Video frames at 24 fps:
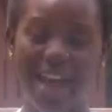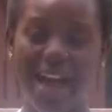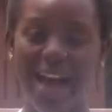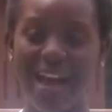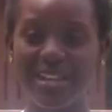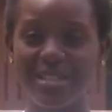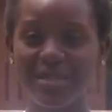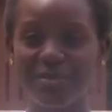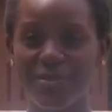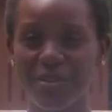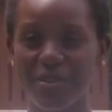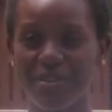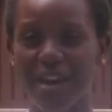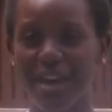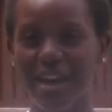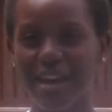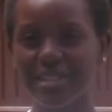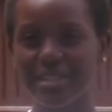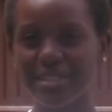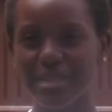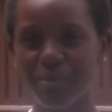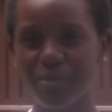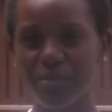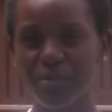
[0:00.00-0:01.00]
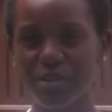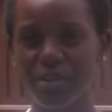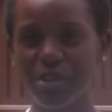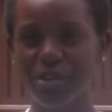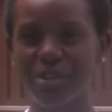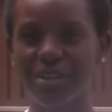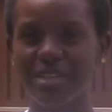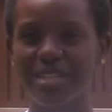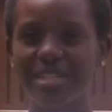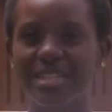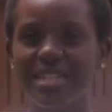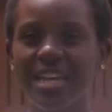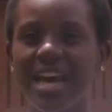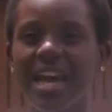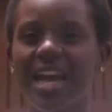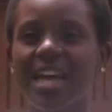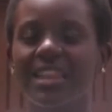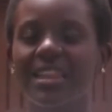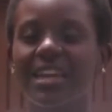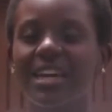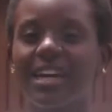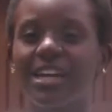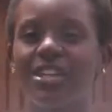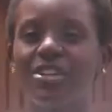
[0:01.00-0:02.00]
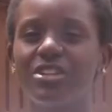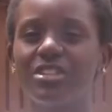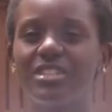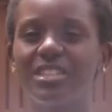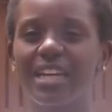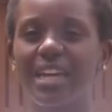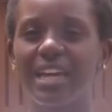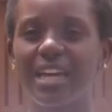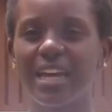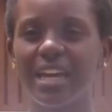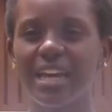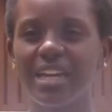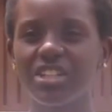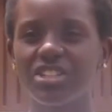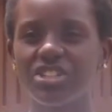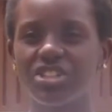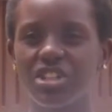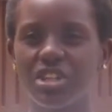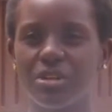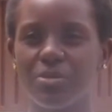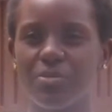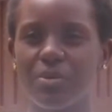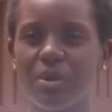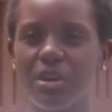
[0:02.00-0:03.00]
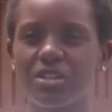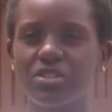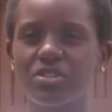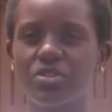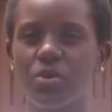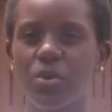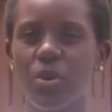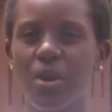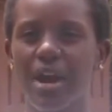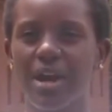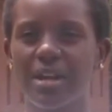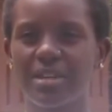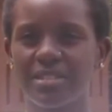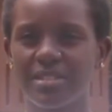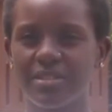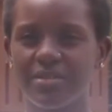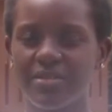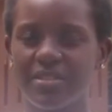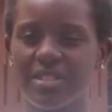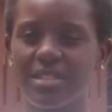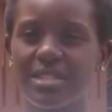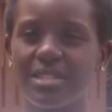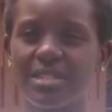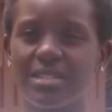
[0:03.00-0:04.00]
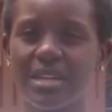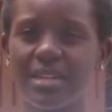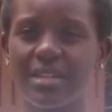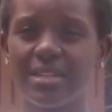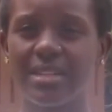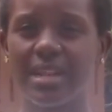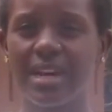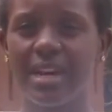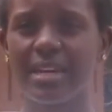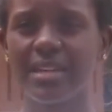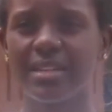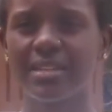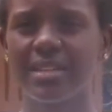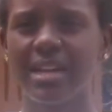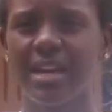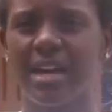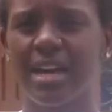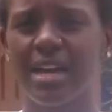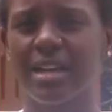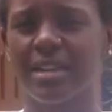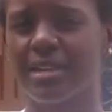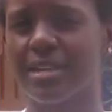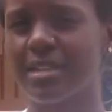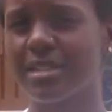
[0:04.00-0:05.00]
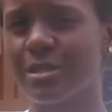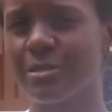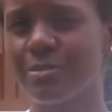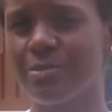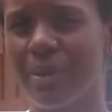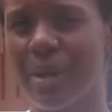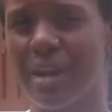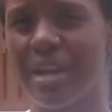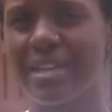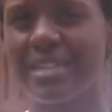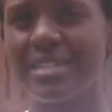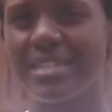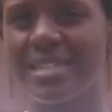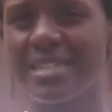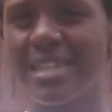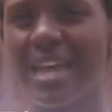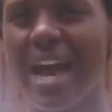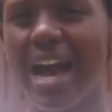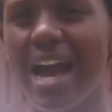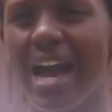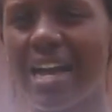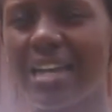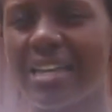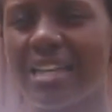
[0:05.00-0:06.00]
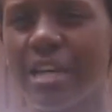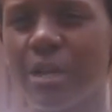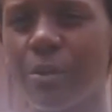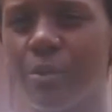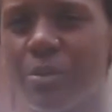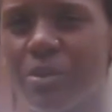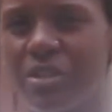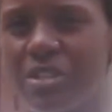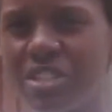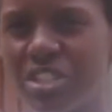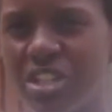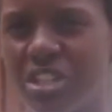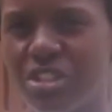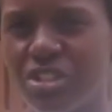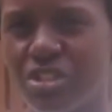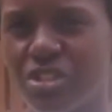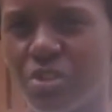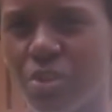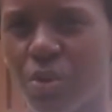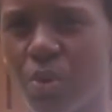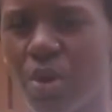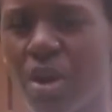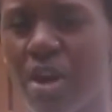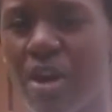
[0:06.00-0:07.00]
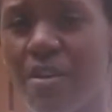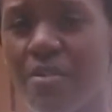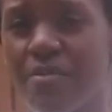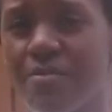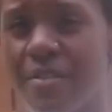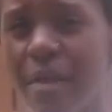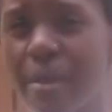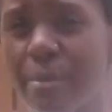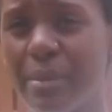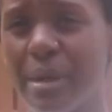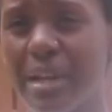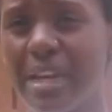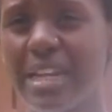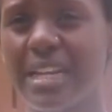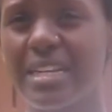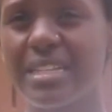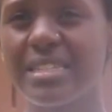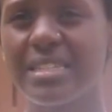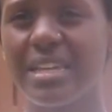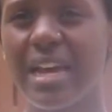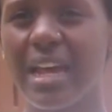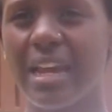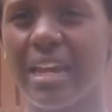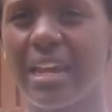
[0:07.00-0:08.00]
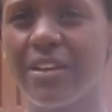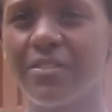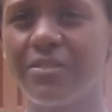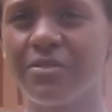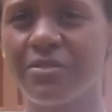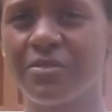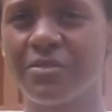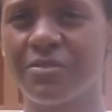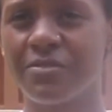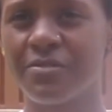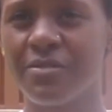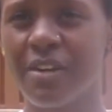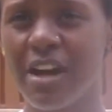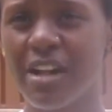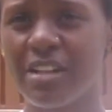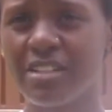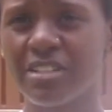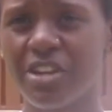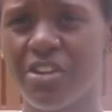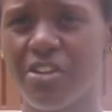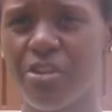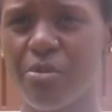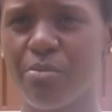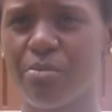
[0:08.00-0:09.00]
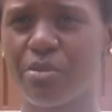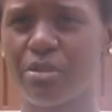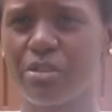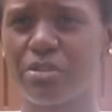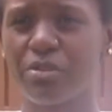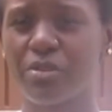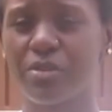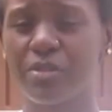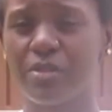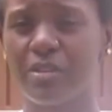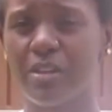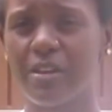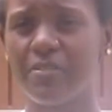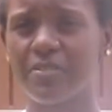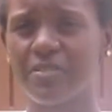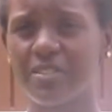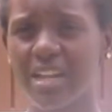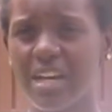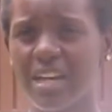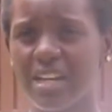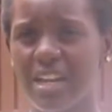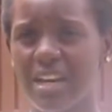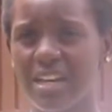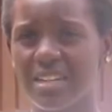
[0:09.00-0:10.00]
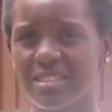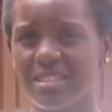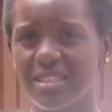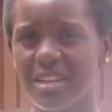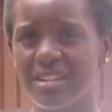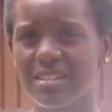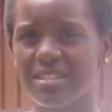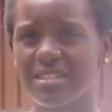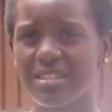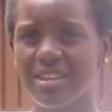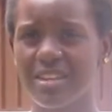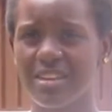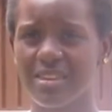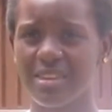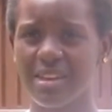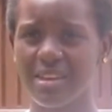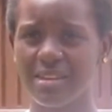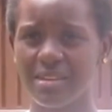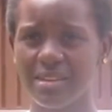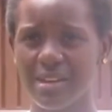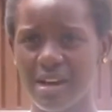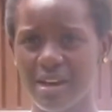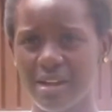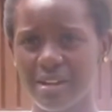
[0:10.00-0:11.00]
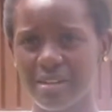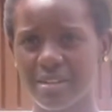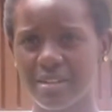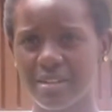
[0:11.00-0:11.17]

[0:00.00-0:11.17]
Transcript: As for the entrepreneurs, they cannot engage in practical activities at night. This pains their earning potential. Families are left vulnerable to theft and assaults in the dark.